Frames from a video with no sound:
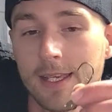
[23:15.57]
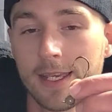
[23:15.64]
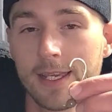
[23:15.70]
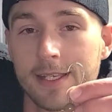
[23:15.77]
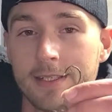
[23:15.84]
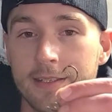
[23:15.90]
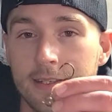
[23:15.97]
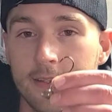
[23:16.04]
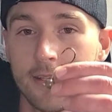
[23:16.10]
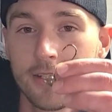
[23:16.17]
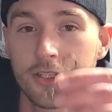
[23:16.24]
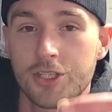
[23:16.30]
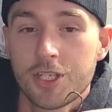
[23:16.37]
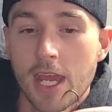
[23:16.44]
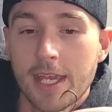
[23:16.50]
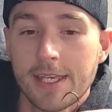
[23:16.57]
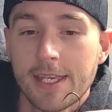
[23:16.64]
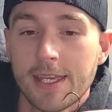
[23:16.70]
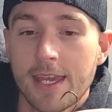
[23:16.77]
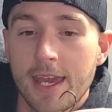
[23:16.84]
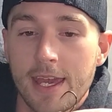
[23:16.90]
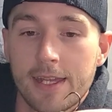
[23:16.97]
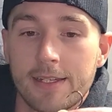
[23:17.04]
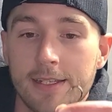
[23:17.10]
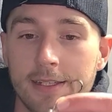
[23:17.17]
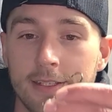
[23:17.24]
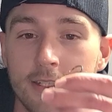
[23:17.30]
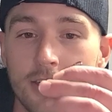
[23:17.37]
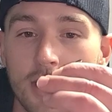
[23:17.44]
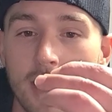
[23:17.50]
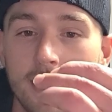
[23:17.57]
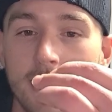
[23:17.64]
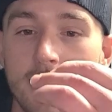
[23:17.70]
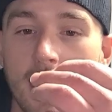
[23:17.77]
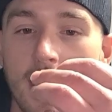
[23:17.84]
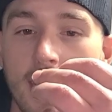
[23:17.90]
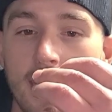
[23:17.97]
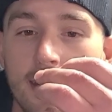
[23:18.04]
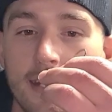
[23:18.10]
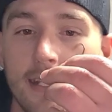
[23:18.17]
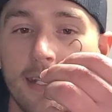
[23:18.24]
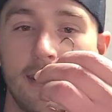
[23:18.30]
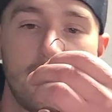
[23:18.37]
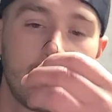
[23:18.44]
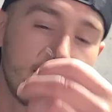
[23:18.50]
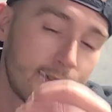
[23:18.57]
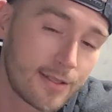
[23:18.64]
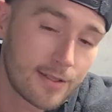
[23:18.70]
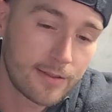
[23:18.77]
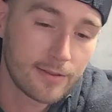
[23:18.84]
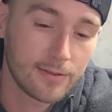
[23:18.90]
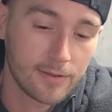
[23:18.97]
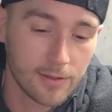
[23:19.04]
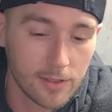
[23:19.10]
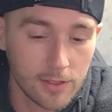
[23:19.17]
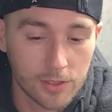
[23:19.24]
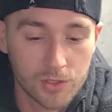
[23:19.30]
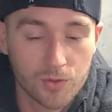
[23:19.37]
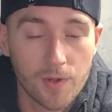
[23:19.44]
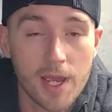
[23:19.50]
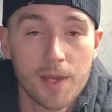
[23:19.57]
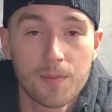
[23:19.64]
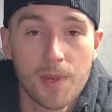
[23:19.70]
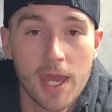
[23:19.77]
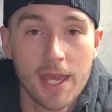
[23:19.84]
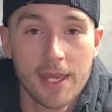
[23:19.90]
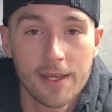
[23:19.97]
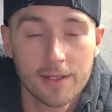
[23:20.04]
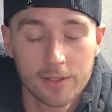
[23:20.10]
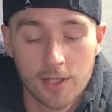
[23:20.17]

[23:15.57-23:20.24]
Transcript: is the shaky head. And the shaky head is a great bait.